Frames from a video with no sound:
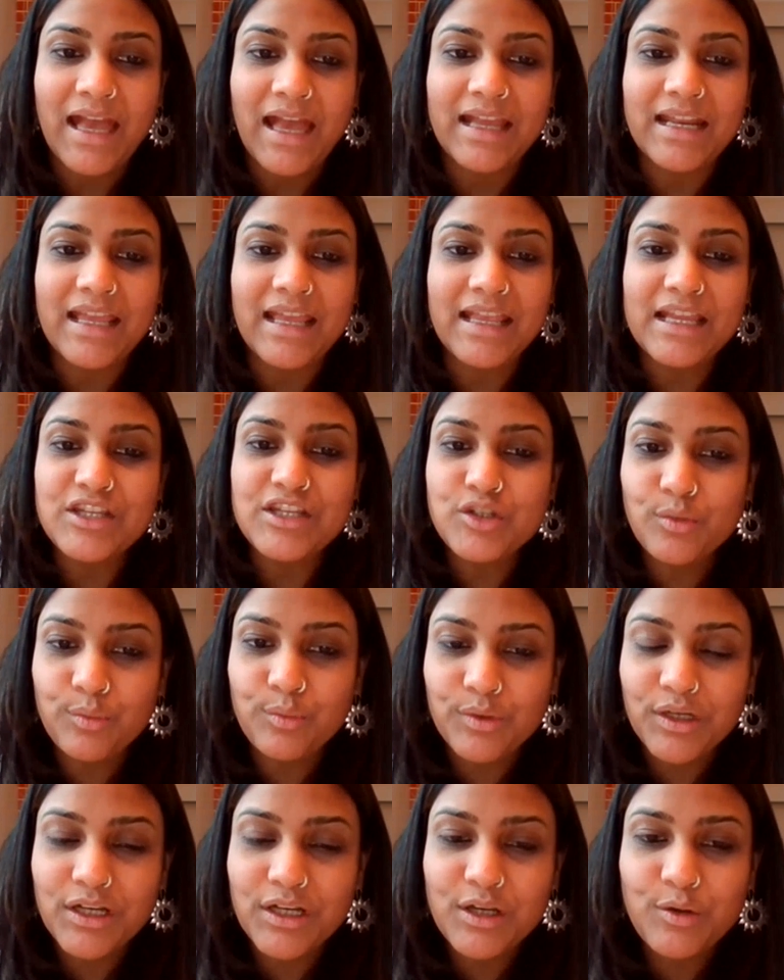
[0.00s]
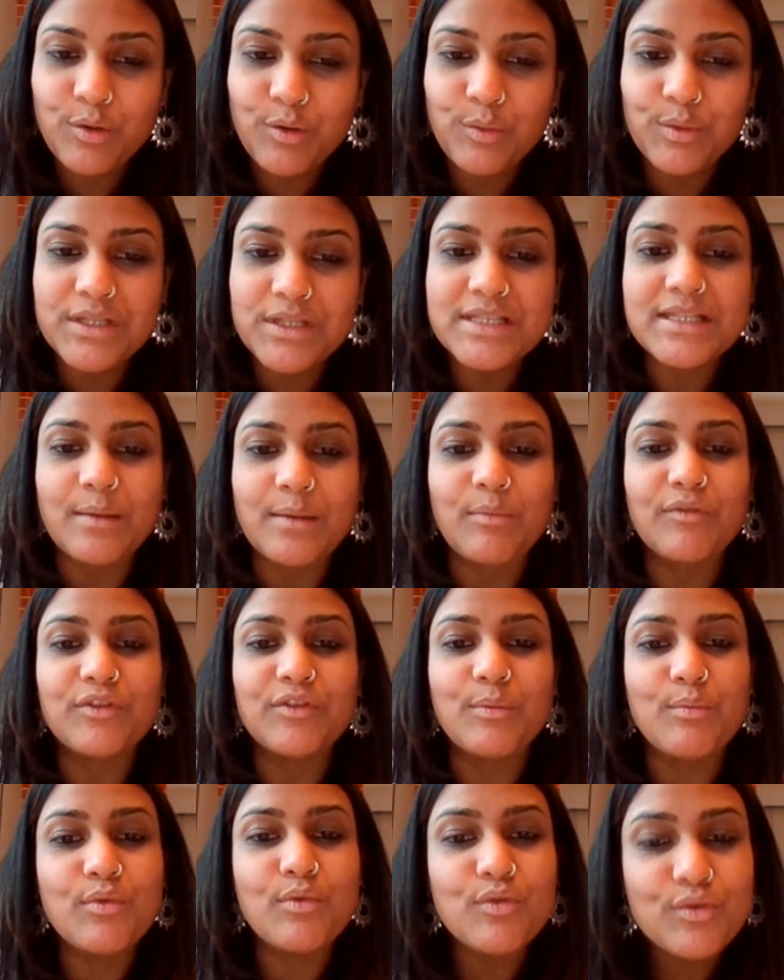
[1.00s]
And I get to work with some
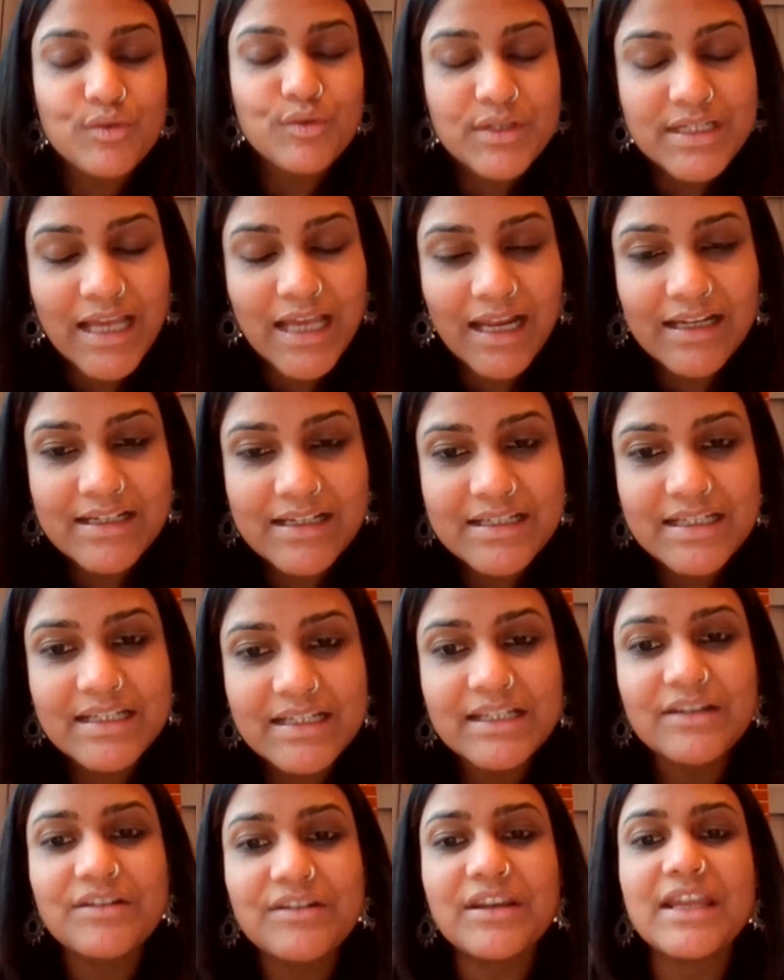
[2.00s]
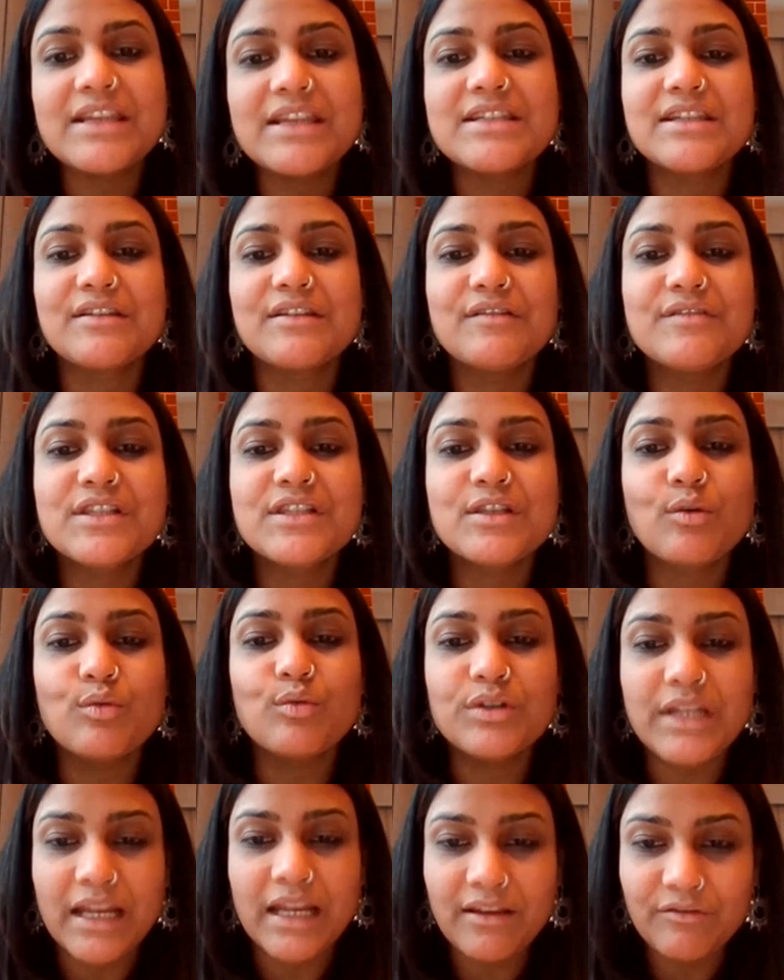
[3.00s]
of the most talented creatives
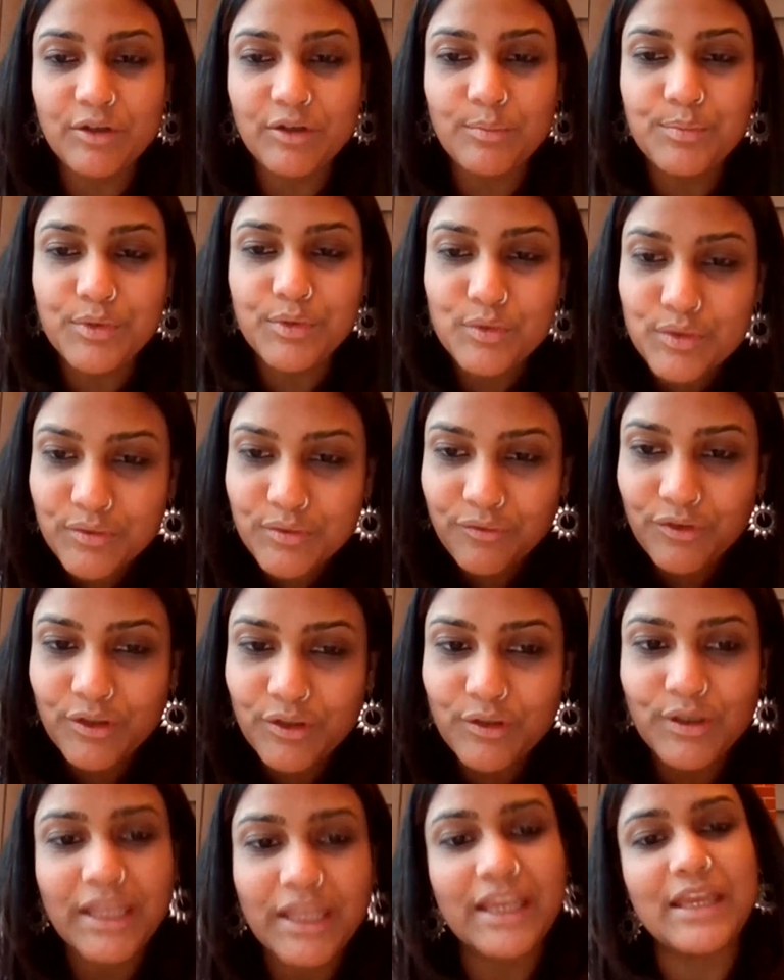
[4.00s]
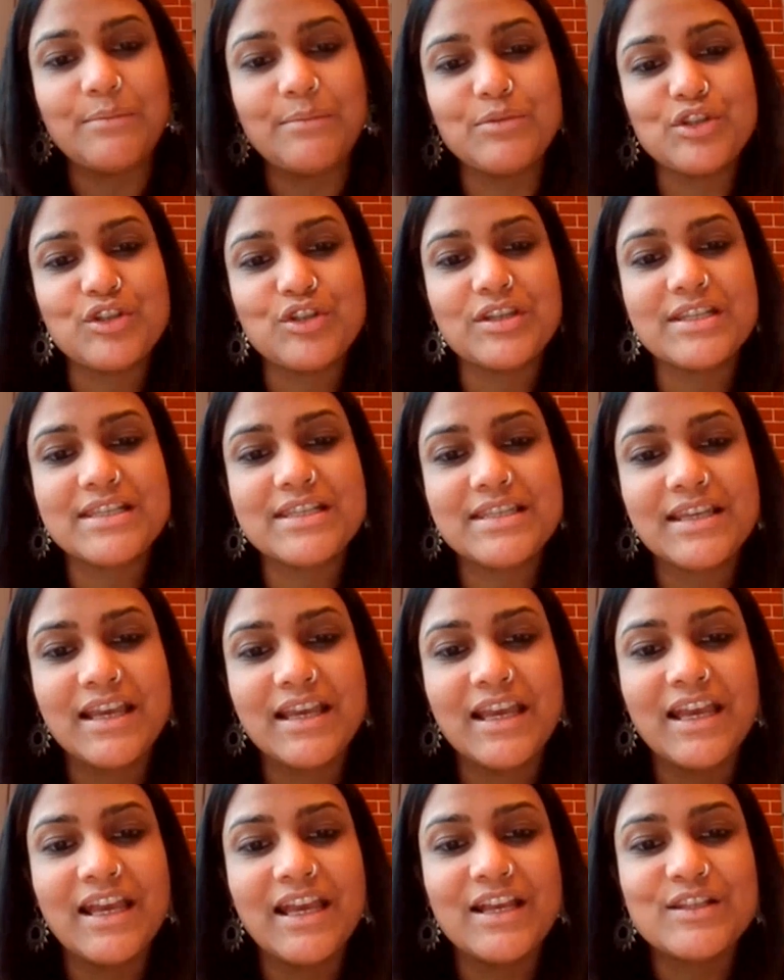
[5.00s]
who deliver beautiful looking images.
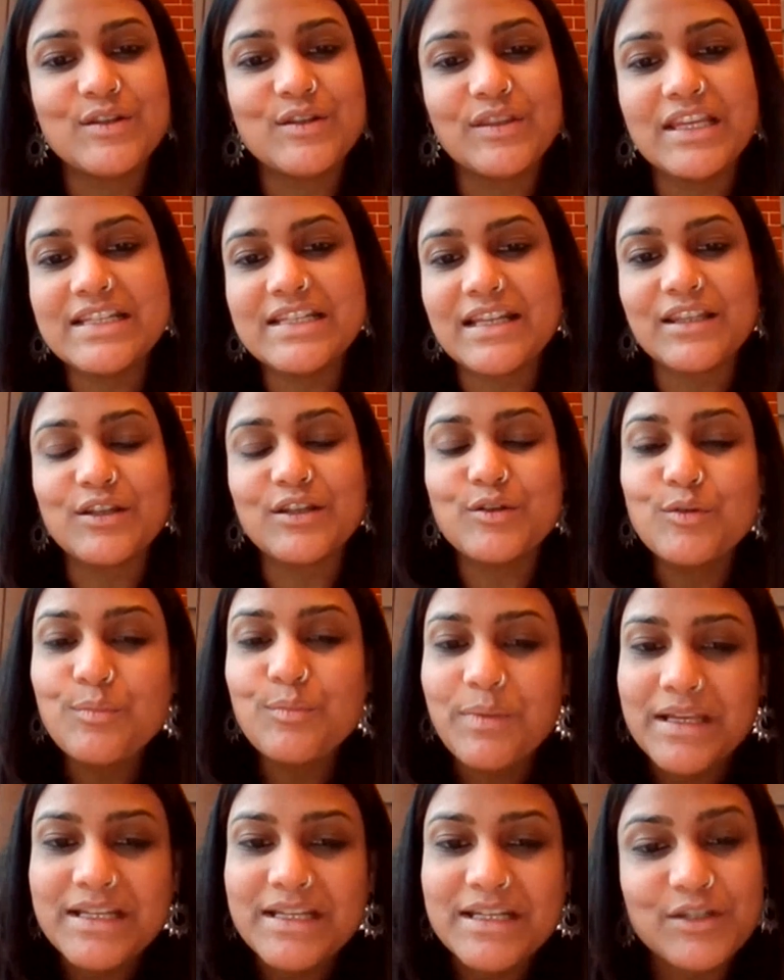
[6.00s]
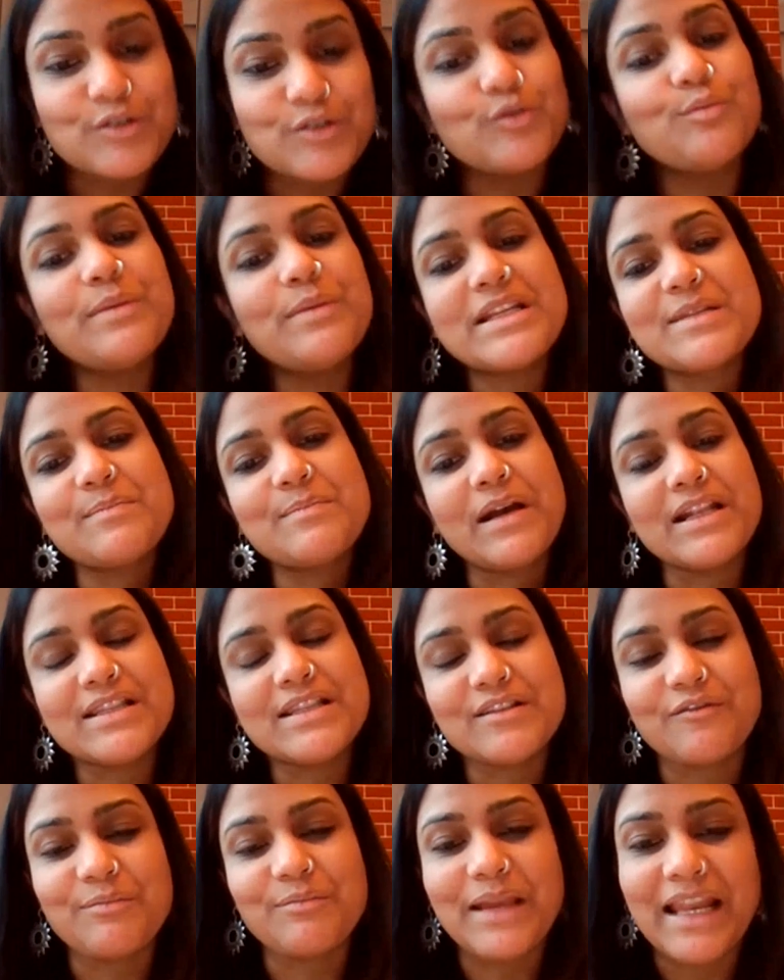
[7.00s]
So these are the two best
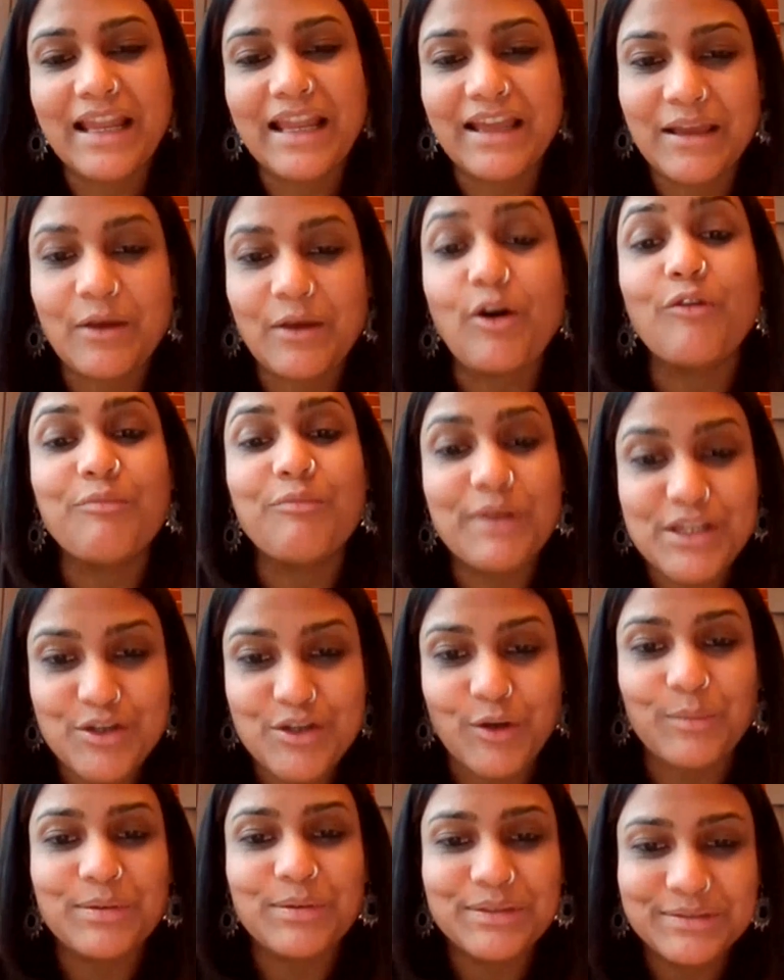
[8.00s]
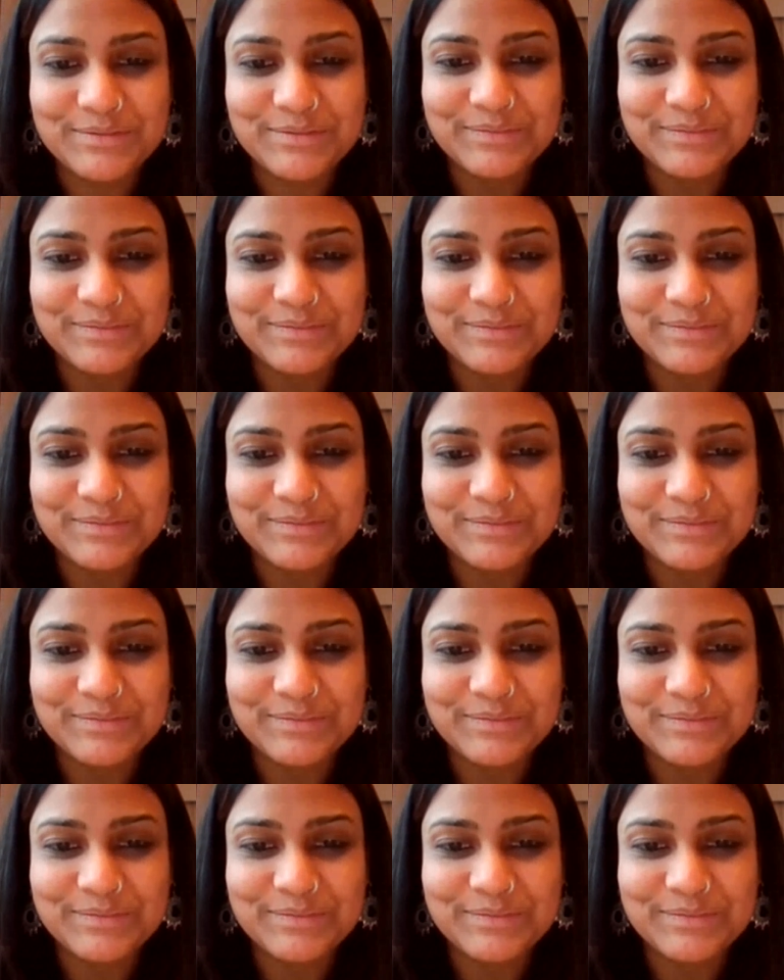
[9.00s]
parts of my job.